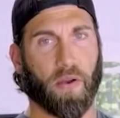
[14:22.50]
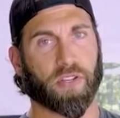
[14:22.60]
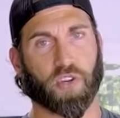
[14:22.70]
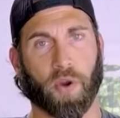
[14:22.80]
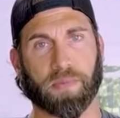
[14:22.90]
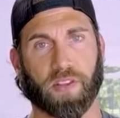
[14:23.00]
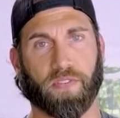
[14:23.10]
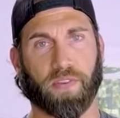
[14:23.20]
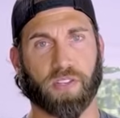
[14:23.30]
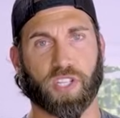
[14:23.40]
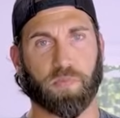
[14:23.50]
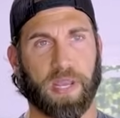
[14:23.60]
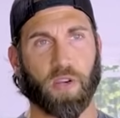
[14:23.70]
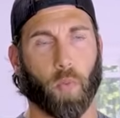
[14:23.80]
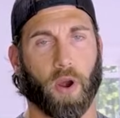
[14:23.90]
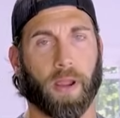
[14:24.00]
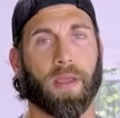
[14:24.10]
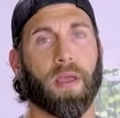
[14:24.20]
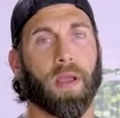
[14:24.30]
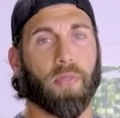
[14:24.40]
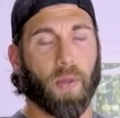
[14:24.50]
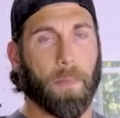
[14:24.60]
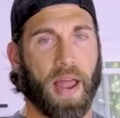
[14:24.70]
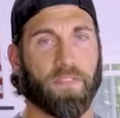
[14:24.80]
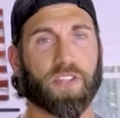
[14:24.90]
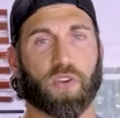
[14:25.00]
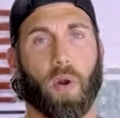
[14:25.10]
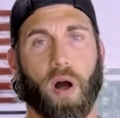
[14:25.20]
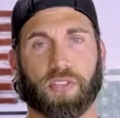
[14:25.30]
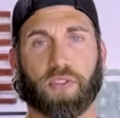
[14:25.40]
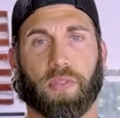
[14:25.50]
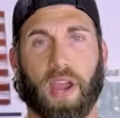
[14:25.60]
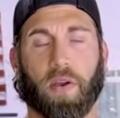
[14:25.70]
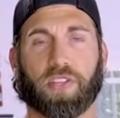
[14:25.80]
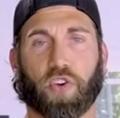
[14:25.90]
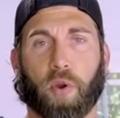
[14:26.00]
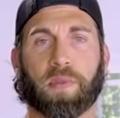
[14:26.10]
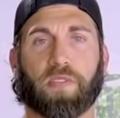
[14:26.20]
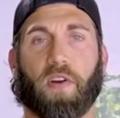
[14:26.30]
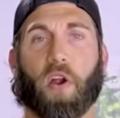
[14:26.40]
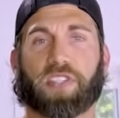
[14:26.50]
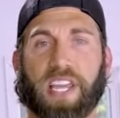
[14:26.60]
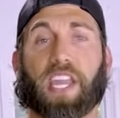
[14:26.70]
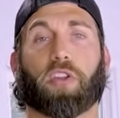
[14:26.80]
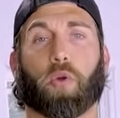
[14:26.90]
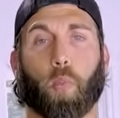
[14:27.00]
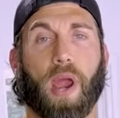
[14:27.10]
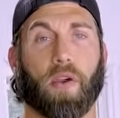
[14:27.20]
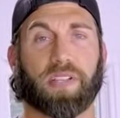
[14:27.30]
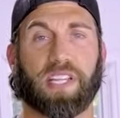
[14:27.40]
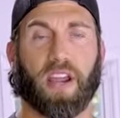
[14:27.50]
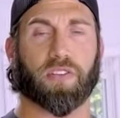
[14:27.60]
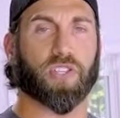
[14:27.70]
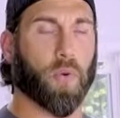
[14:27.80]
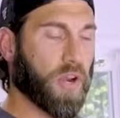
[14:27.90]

in terms of speed work. The benefits are also there in terms of articular wear and tear. So an